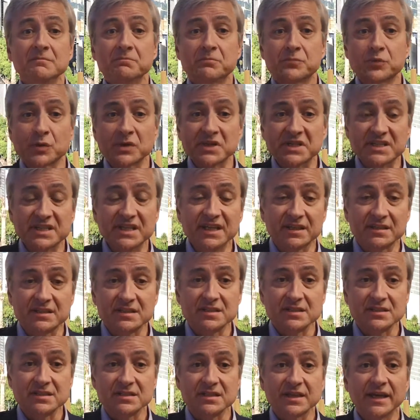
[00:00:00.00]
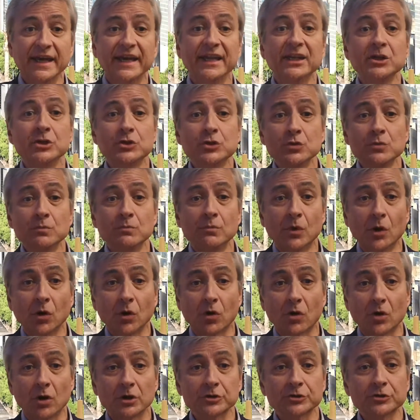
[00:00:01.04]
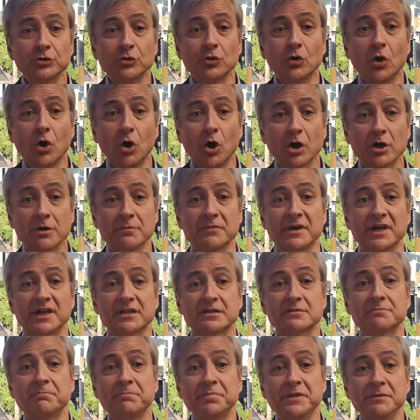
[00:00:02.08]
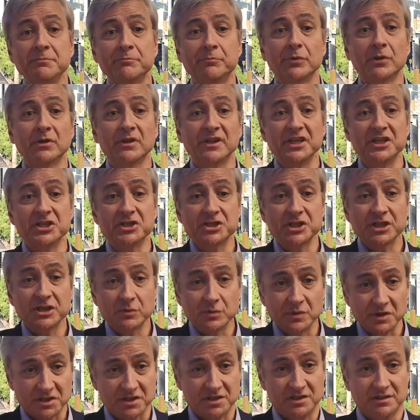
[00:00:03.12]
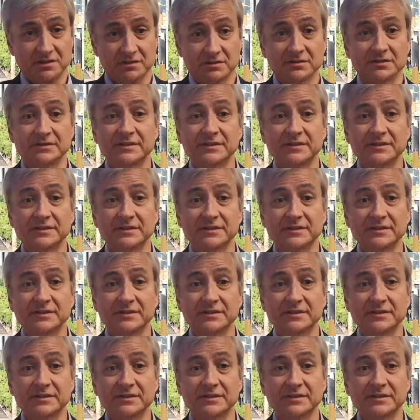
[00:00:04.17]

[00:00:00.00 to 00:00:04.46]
predict, and do more to augment people's ingenuity.